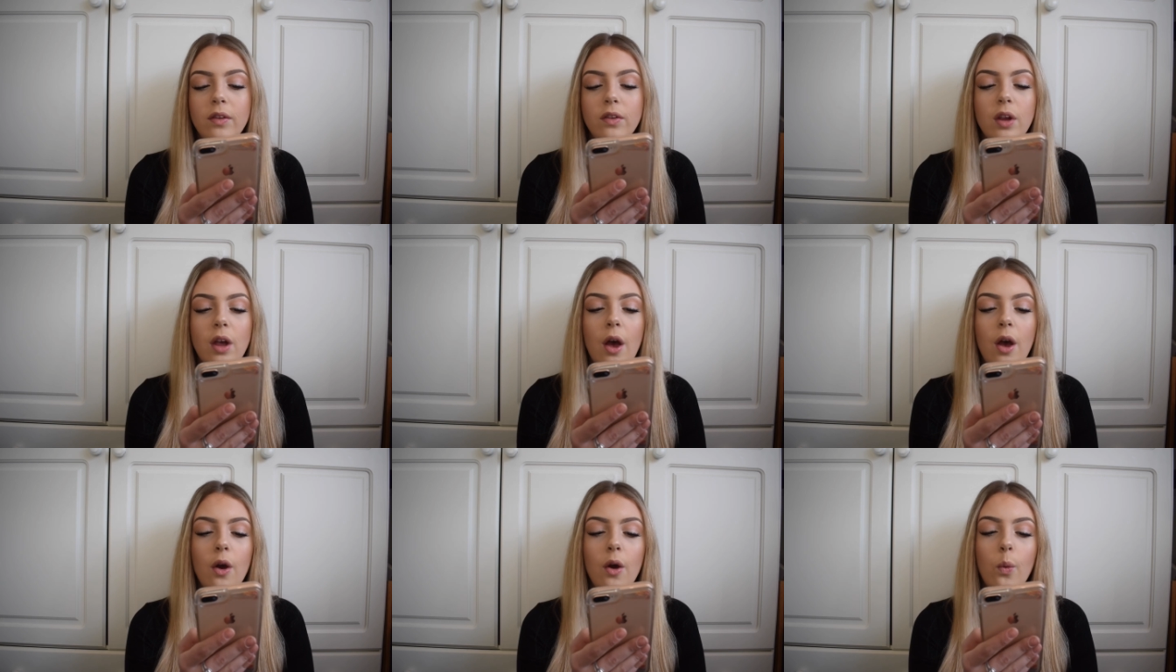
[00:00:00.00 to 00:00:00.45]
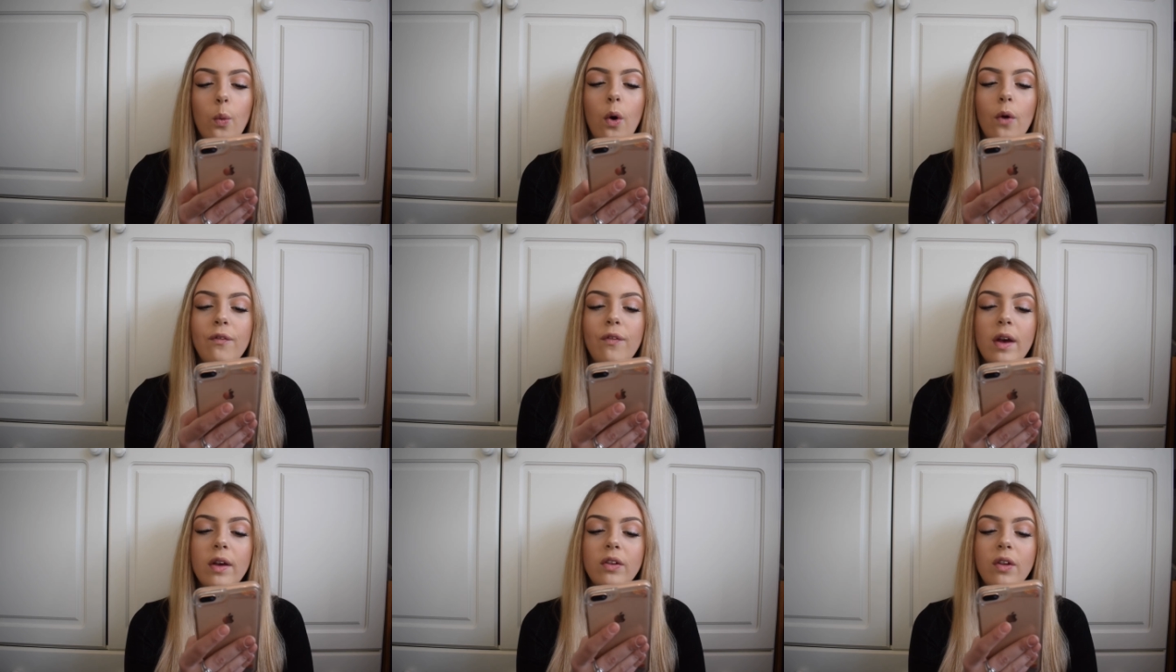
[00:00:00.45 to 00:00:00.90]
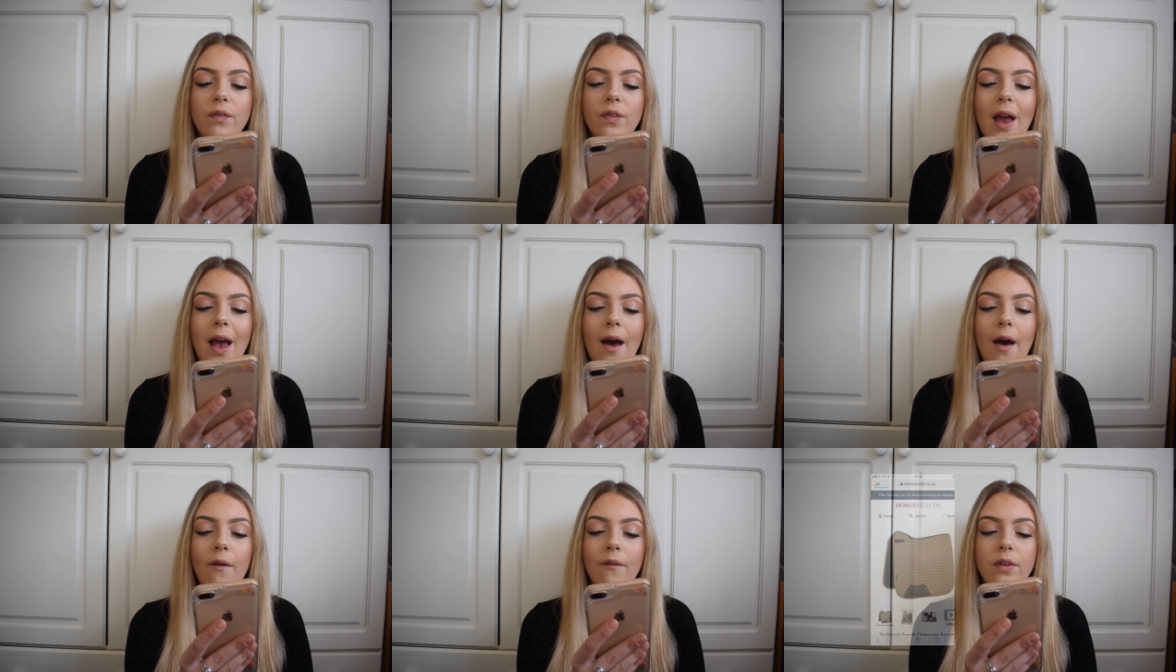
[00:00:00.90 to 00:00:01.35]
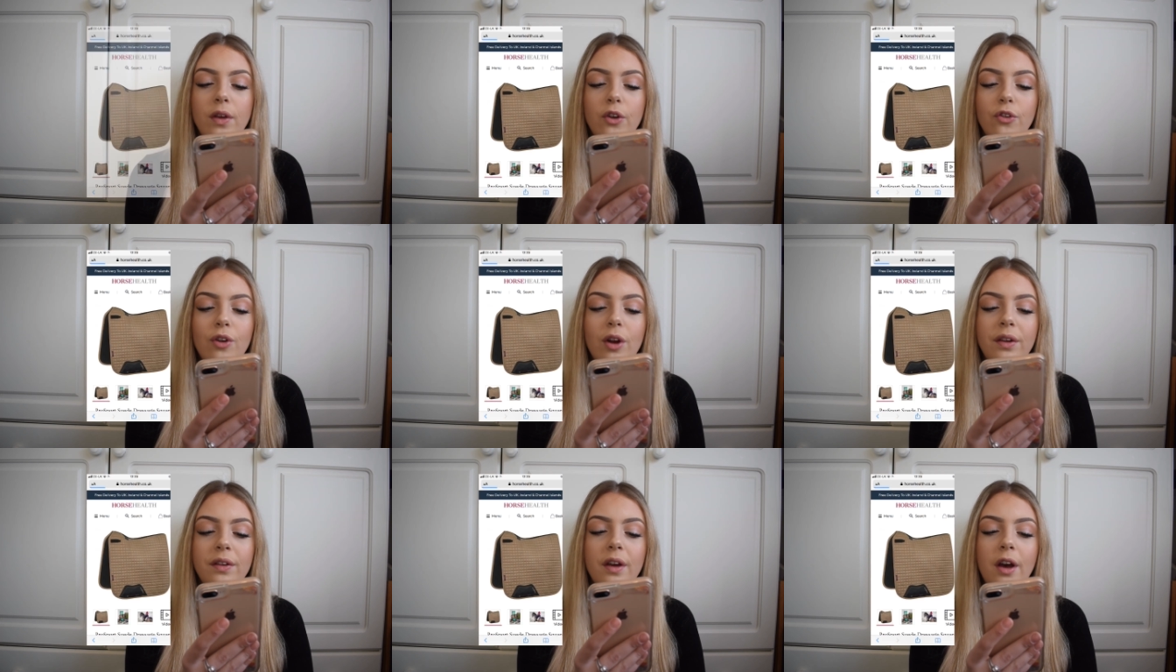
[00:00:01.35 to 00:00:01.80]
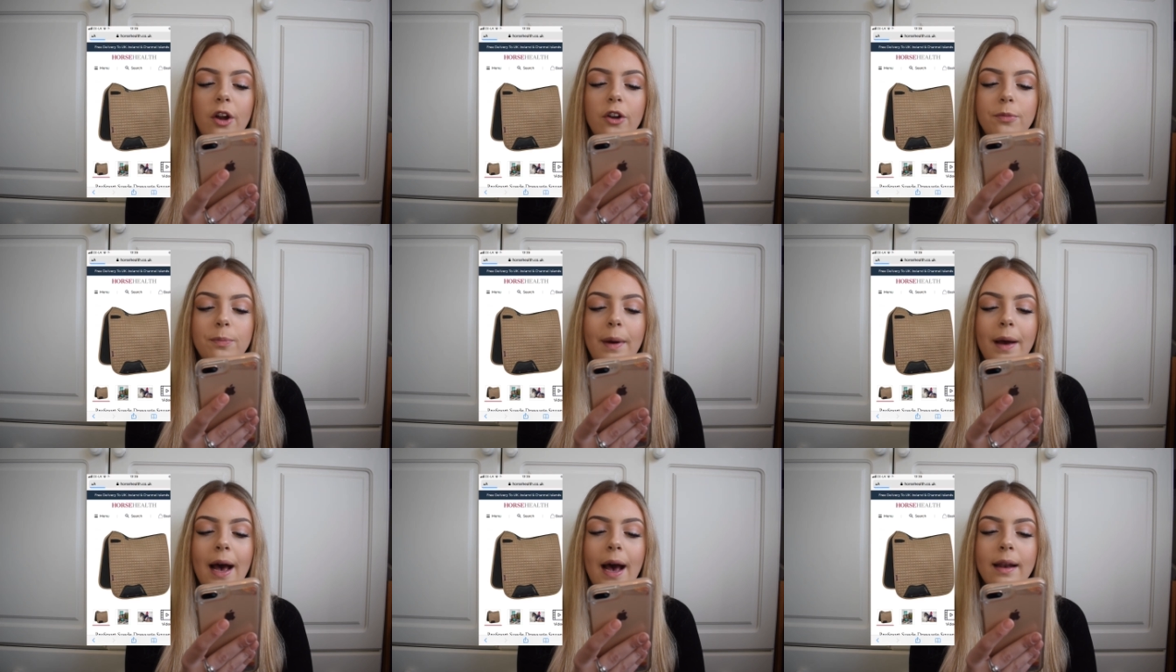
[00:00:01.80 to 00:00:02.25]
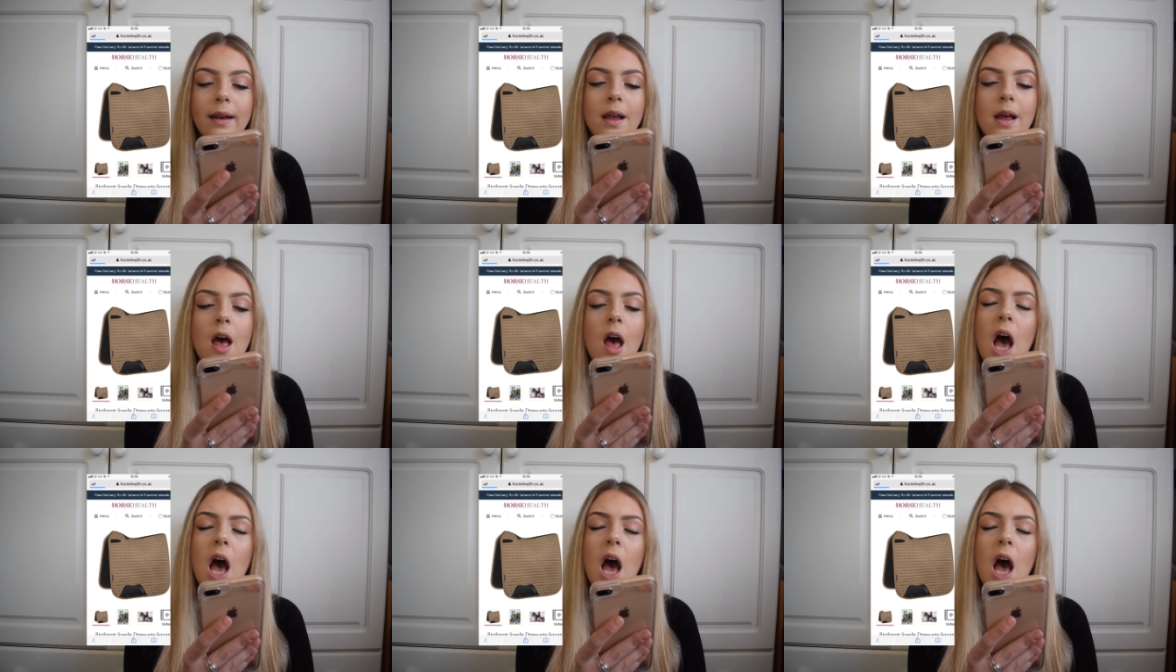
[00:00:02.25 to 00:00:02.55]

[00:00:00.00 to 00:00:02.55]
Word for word: So first off you have your dressage pad,